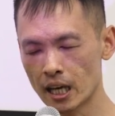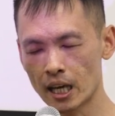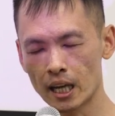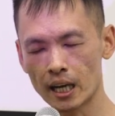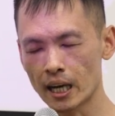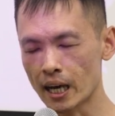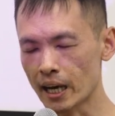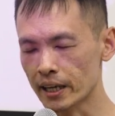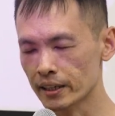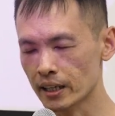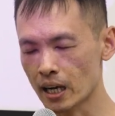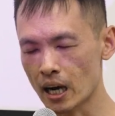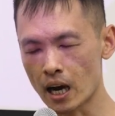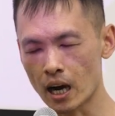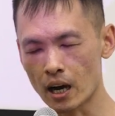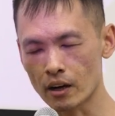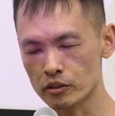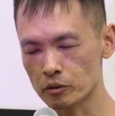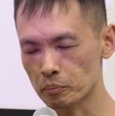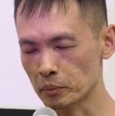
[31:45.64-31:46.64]
Light
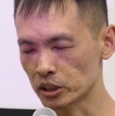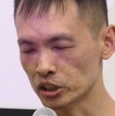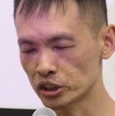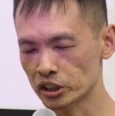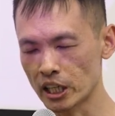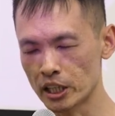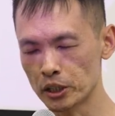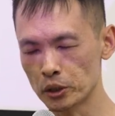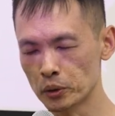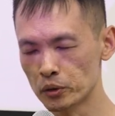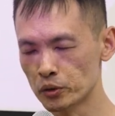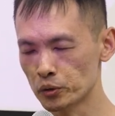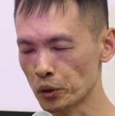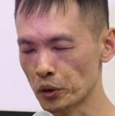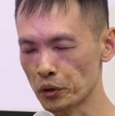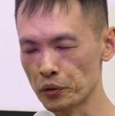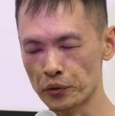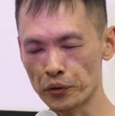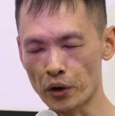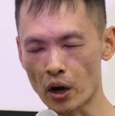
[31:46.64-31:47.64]
casts my shadow into
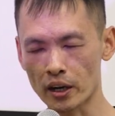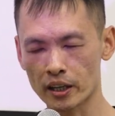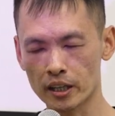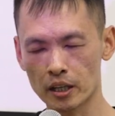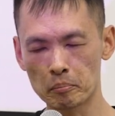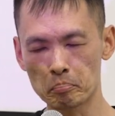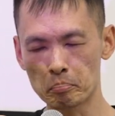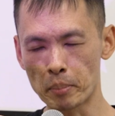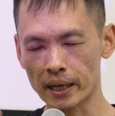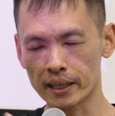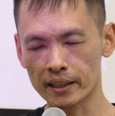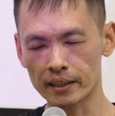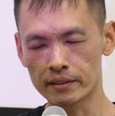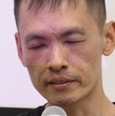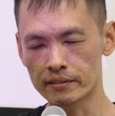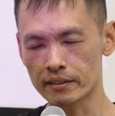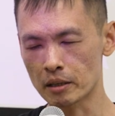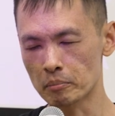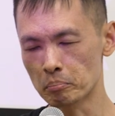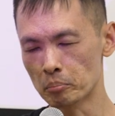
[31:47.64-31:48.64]
a rock,
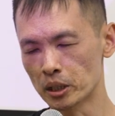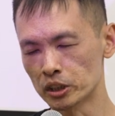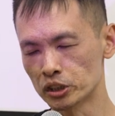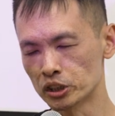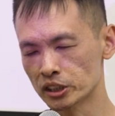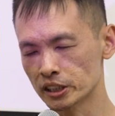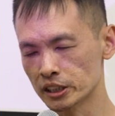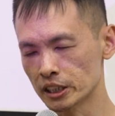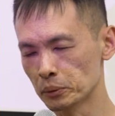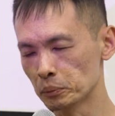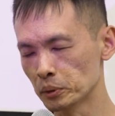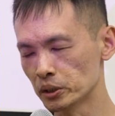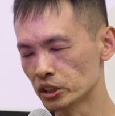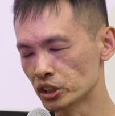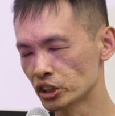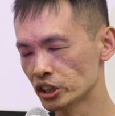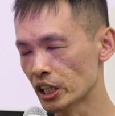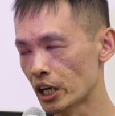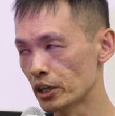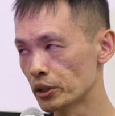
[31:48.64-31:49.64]
beckons and merges it with the
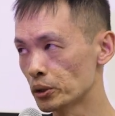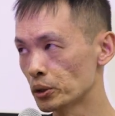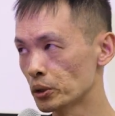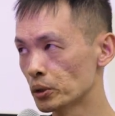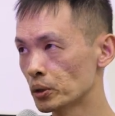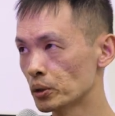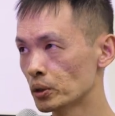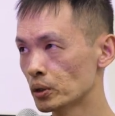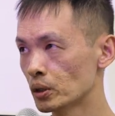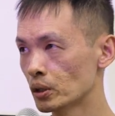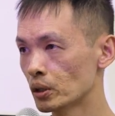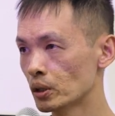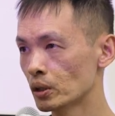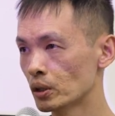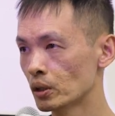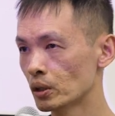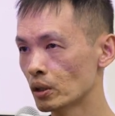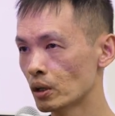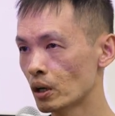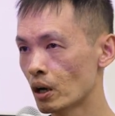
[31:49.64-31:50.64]
shadow
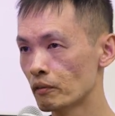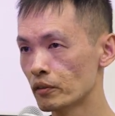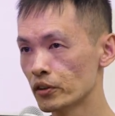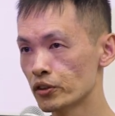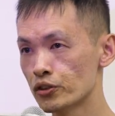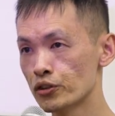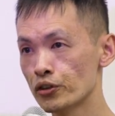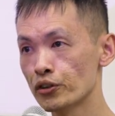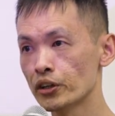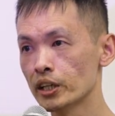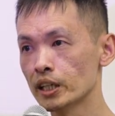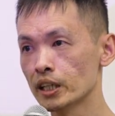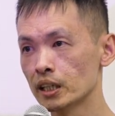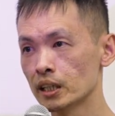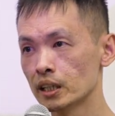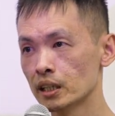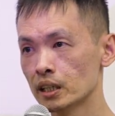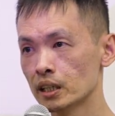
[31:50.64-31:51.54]
of a tree.